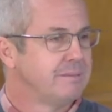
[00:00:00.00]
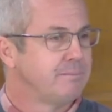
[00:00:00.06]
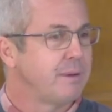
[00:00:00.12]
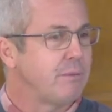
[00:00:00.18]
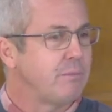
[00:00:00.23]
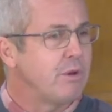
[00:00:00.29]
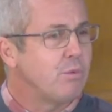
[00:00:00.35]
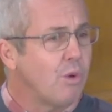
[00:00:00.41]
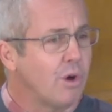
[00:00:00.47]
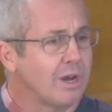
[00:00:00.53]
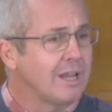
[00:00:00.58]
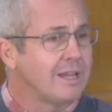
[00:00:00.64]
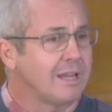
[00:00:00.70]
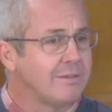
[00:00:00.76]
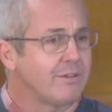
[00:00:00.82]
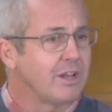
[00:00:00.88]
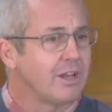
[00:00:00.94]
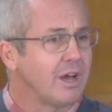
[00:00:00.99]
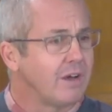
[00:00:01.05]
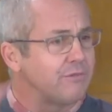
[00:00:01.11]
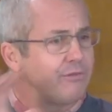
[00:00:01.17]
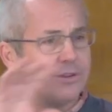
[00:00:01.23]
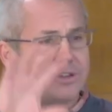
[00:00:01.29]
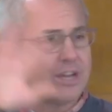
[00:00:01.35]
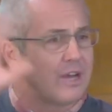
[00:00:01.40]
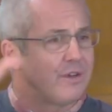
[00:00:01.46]
But we want to live a life
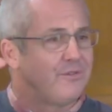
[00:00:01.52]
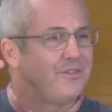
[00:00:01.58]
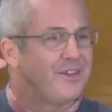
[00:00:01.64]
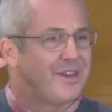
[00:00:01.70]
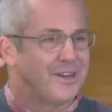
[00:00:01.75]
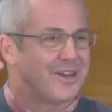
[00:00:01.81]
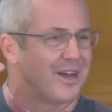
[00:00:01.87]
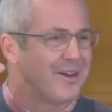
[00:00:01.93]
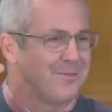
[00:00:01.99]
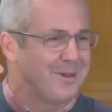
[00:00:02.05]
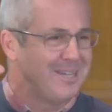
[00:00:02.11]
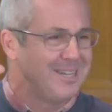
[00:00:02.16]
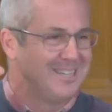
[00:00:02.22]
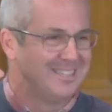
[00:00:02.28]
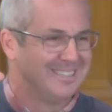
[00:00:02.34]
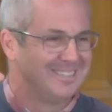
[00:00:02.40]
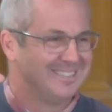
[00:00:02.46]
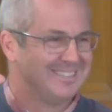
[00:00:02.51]
with no fear, don't we?